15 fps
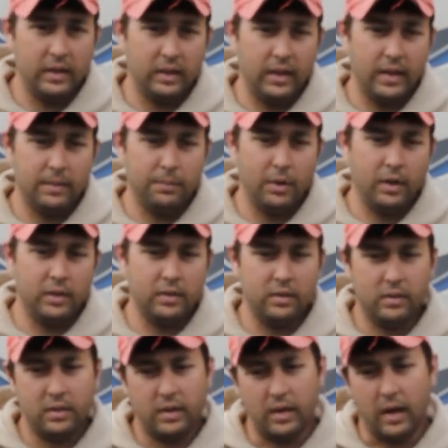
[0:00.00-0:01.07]
the like
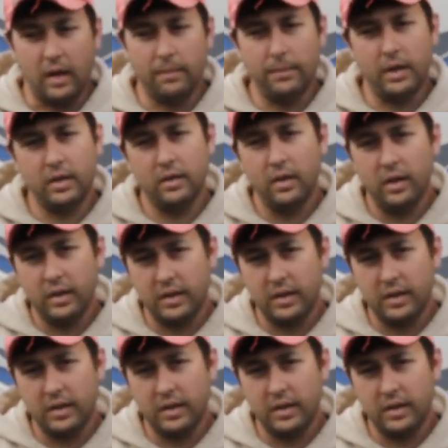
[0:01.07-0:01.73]
button, comment,